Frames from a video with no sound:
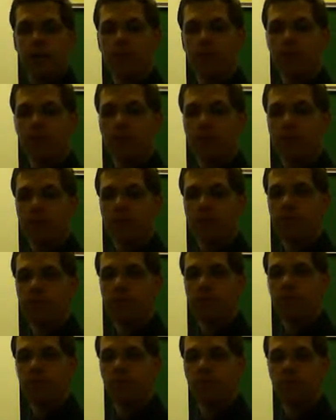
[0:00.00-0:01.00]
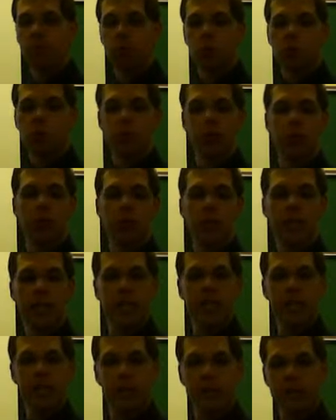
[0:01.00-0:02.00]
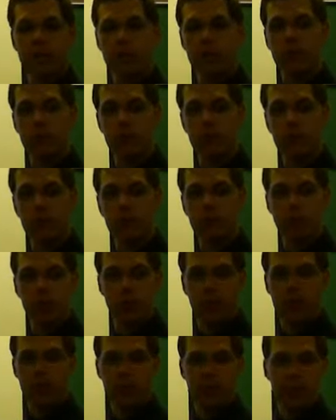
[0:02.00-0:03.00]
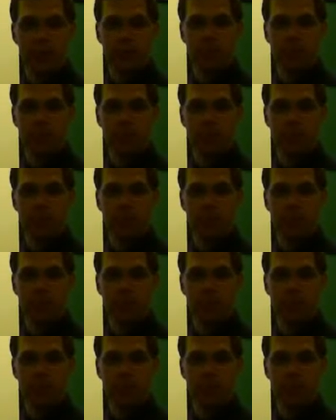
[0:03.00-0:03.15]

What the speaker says: prevent them from joining the school sports